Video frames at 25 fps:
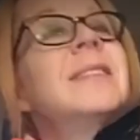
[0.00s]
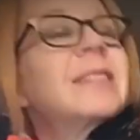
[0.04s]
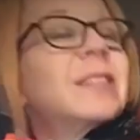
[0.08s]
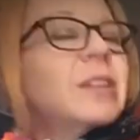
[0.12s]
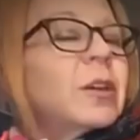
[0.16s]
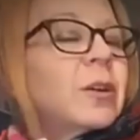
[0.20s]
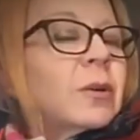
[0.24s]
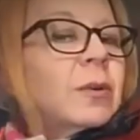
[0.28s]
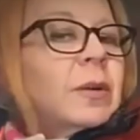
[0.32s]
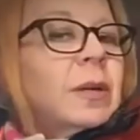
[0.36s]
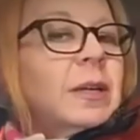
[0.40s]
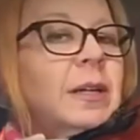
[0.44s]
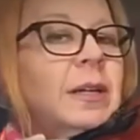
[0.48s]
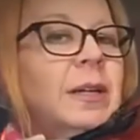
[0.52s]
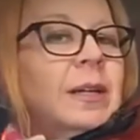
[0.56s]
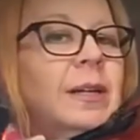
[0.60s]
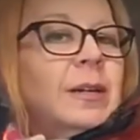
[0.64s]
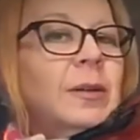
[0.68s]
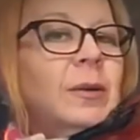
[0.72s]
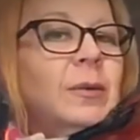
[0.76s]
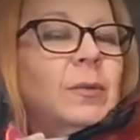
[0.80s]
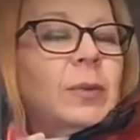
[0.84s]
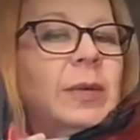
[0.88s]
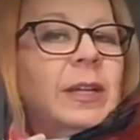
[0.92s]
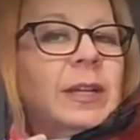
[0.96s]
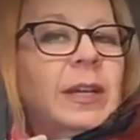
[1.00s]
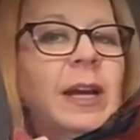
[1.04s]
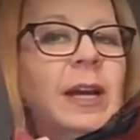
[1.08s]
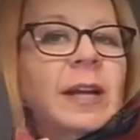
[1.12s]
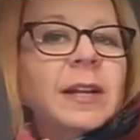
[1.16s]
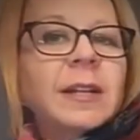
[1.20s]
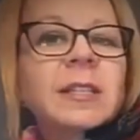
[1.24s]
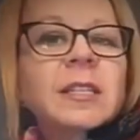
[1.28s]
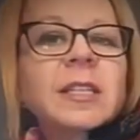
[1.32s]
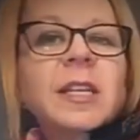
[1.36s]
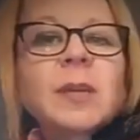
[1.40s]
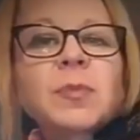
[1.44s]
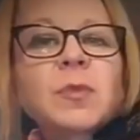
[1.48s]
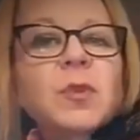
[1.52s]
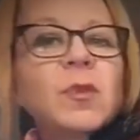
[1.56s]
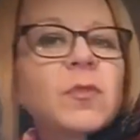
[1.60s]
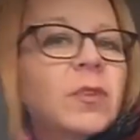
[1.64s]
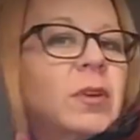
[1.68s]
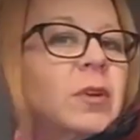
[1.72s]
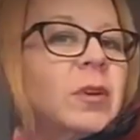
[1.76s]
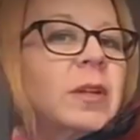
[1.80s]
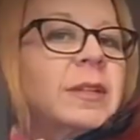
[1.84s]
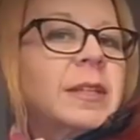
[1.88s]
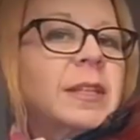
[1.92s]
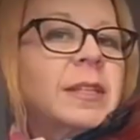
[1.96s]
So we kind of skipped
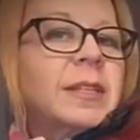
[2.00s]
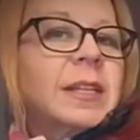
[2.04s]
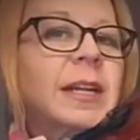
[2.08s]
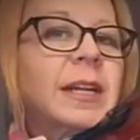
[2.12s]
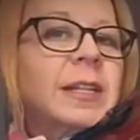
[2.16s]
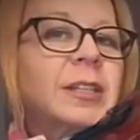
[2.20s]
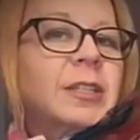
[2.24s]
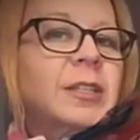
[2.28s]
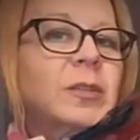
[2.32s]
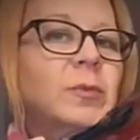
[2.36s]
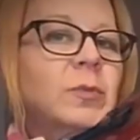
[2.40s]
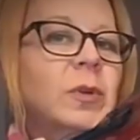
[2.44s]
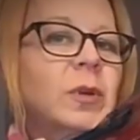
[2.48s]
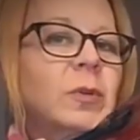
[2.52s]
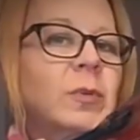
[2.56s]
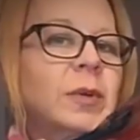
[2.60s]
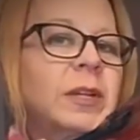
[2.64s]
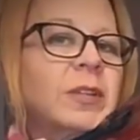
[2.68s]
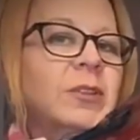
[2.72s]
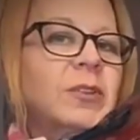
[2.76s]
over the section where we